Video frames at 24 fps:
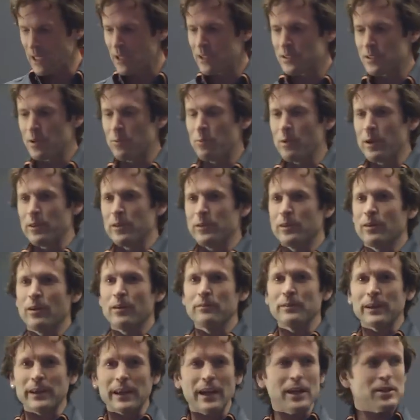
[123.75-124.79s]
So whether you're on
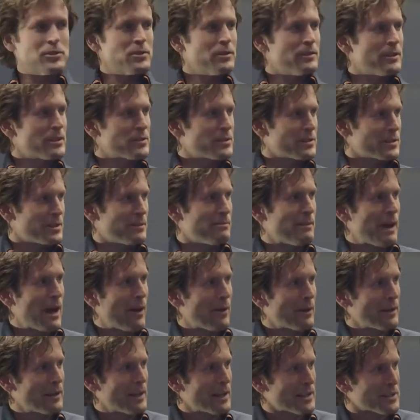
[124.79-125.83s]
vacation, this is in
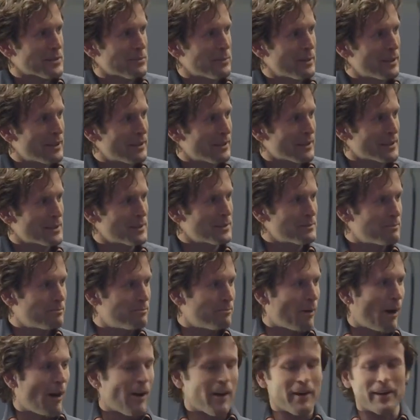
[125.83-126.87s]
Maui last week, that's
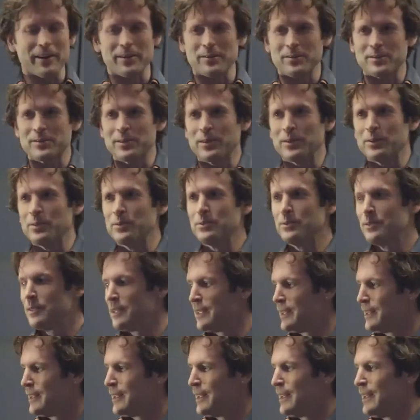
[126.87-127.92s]
Kari, who's two,
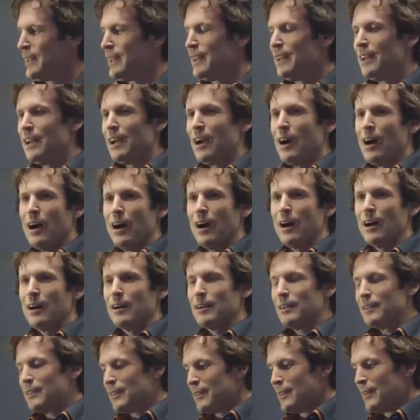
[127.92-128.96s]

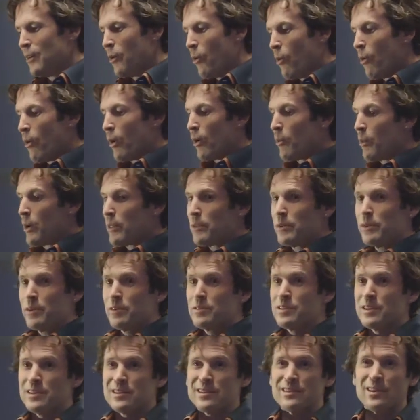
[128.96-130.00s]
uh, or whether you're
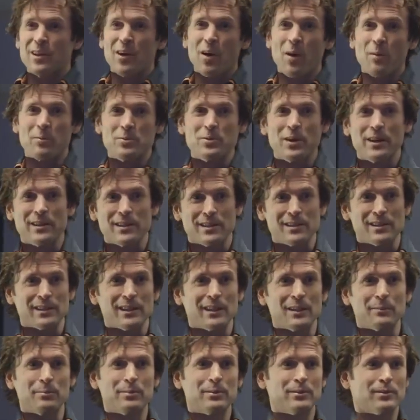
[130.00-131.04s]
just at home trying to
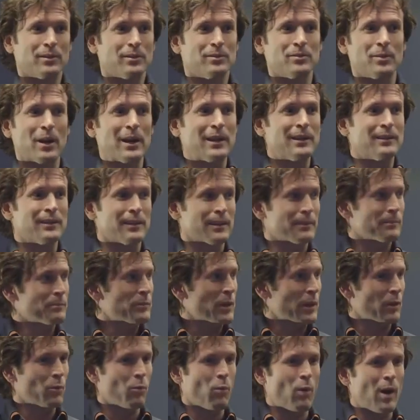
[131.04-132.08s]
sleep or do anything.
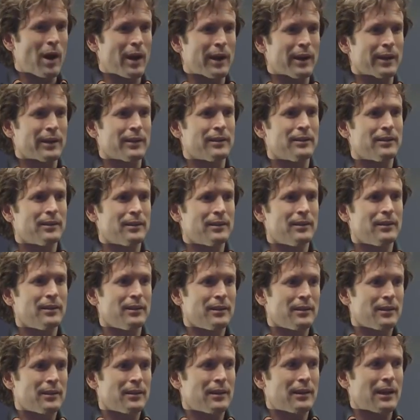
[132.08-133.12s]
Like why,
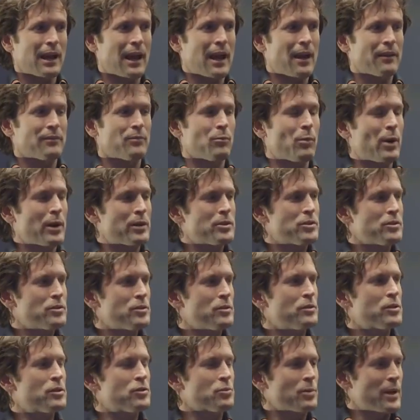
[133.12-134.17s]
have, why should
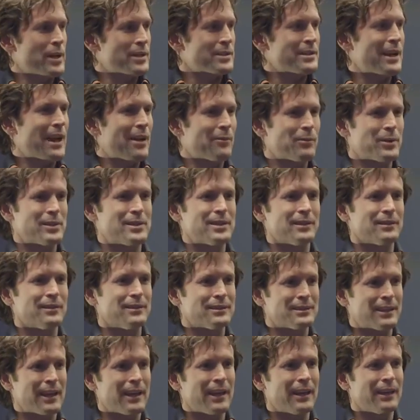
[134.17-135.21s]
you stress every single
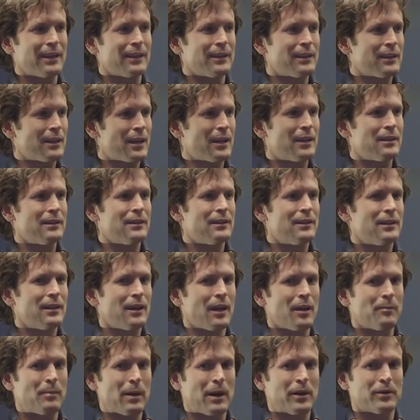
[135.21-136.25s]
day
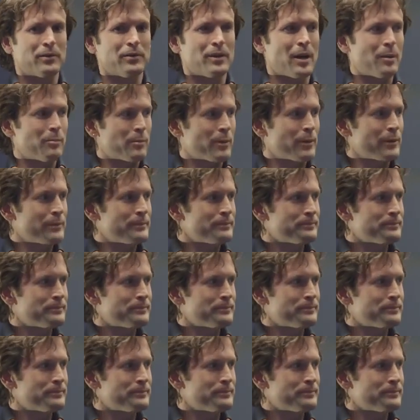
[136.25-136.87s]
about your number?